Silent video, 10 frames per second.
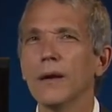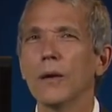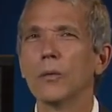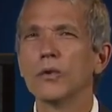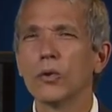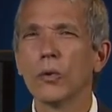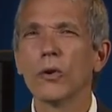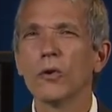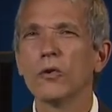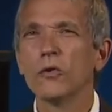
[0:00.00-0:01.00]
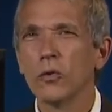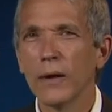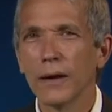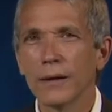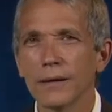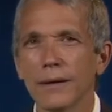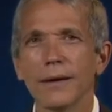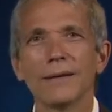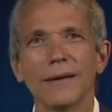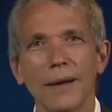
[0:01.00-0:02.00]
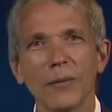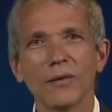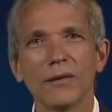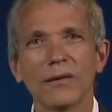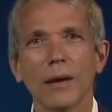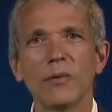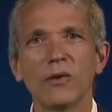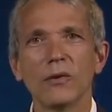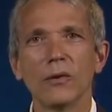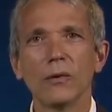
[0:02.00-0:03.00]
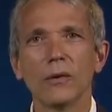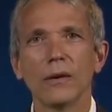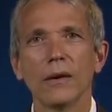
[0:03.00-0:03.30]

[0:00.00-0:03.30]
rhetorical trick that attempts to substitute